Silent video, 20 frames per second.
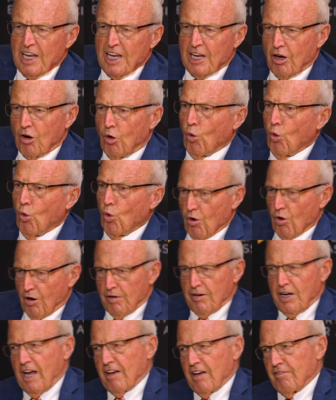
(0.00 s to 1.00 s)

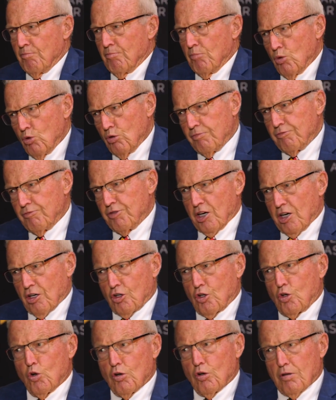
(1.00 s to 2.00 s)
or have moved their
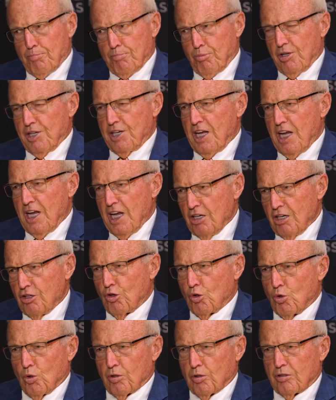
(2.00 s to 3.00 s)
corporate
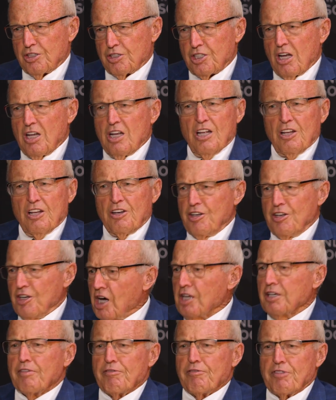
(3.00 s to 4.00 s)
headquarters,
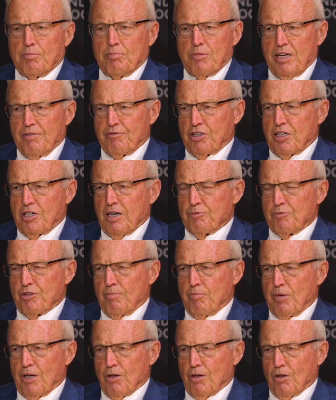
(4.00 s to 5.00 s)
none of them have come to
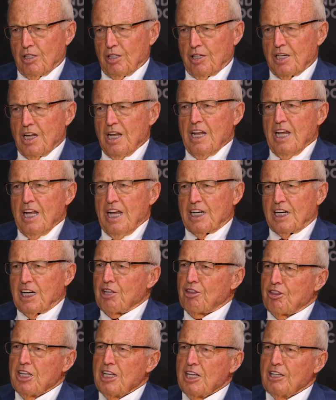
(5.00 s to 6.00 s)
Maryland. And I
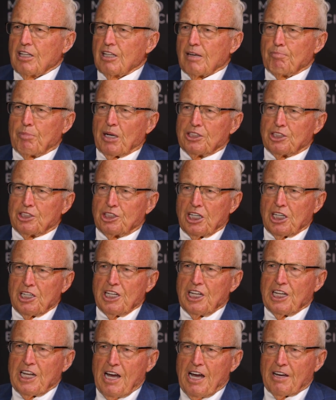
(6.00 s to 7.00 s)
think that by
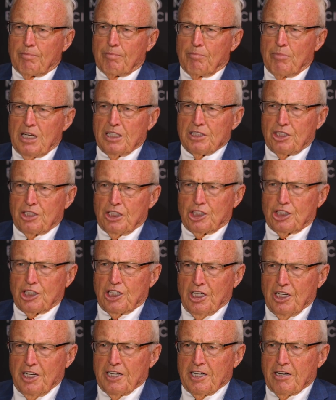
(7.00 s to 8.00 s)
sending out a message,
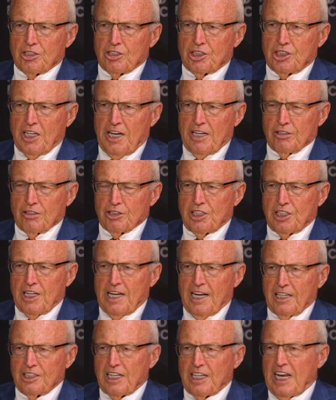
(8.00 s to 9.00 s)
cutting our sales
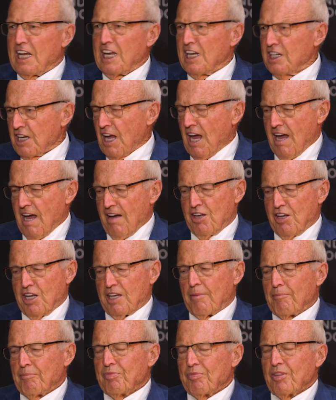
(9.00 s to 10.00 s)
tax, and
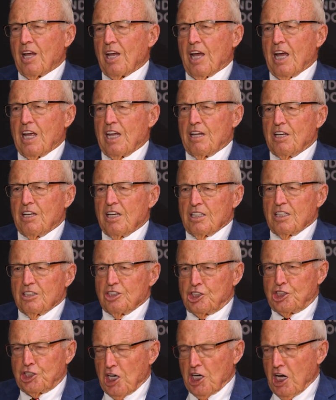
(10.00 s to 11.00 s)
having a
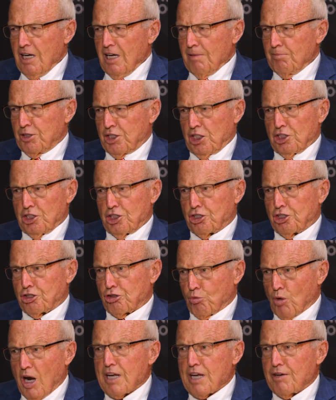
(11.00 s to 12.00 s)
jobs
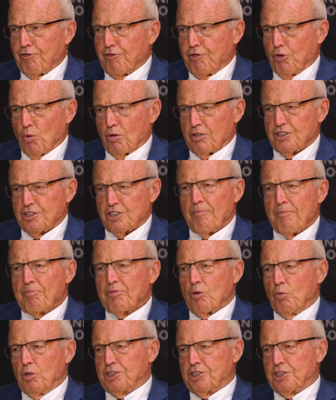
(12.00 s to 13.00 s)
strike force, which